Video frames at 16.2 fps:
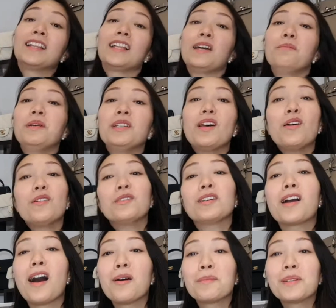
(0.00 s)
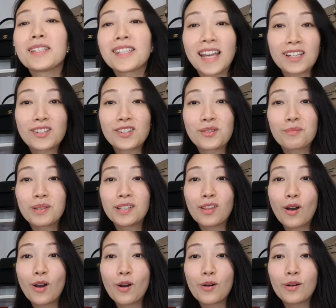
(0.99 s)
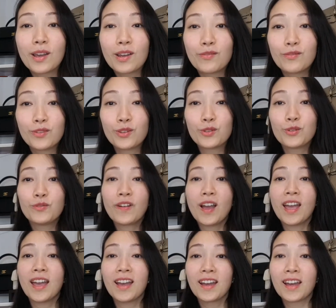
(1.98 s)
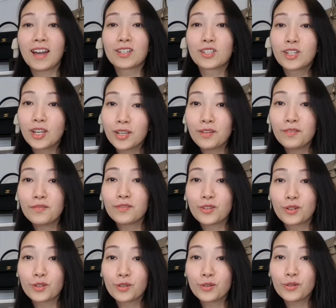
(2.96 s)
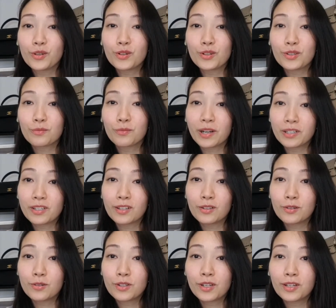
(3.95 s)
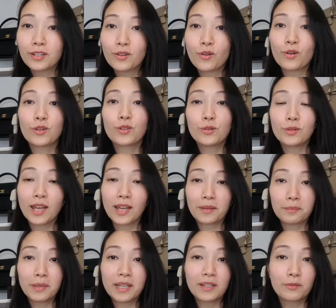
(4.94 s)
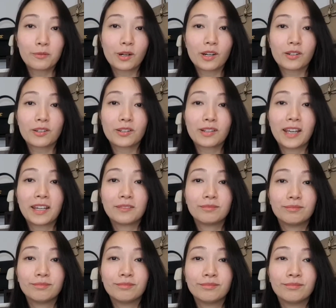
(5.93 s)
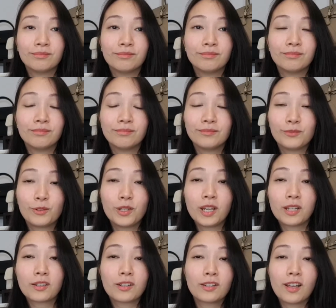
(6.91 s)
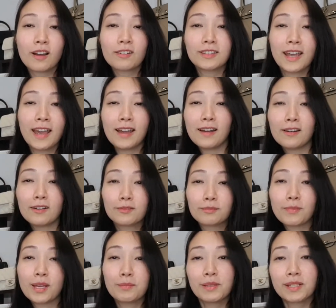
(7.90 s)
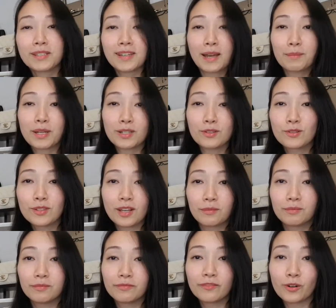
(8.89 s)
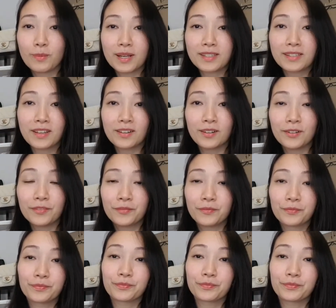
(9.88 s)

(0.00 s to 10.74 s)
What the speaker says: Let me know in the comment section below if you've achieved your New Year's resolution or you like me, where you're like, we under lockdown, maybe it's time I do something for myself.